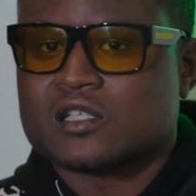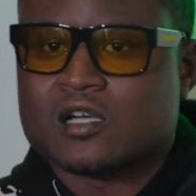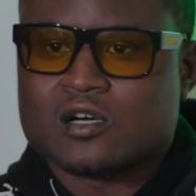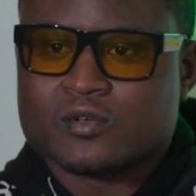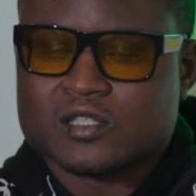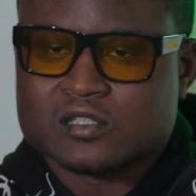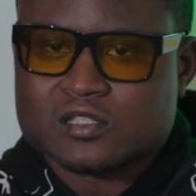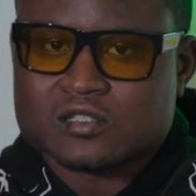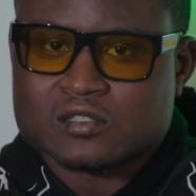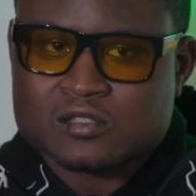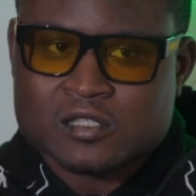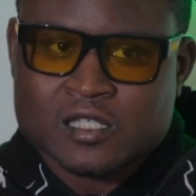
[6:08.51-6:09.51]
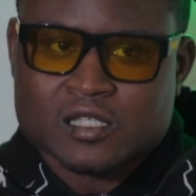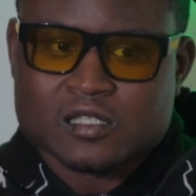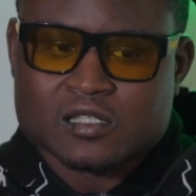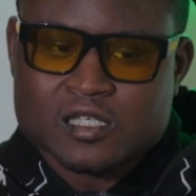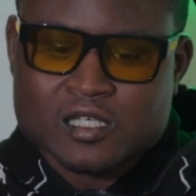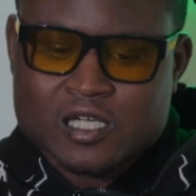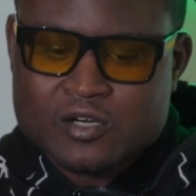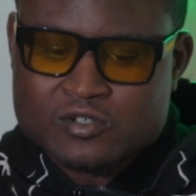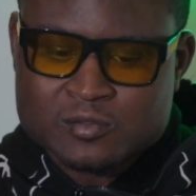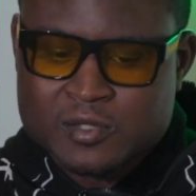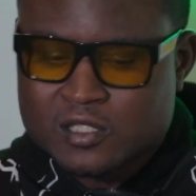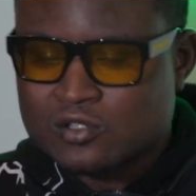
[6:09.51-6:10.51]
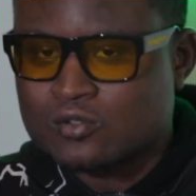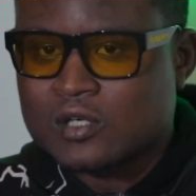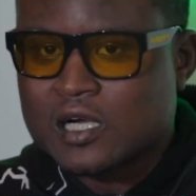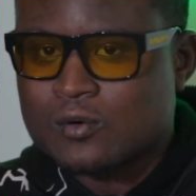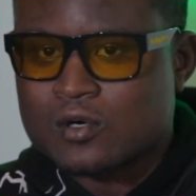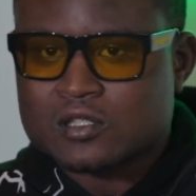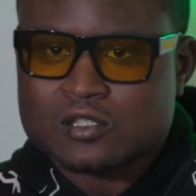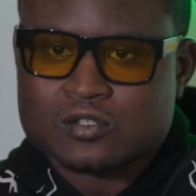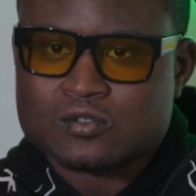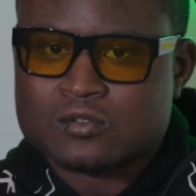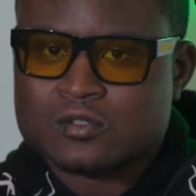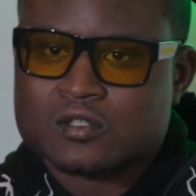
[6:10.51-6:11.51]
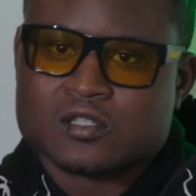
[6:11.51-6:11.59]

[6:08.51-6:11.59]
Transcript: they always just encouraged me to do what I wanted to do.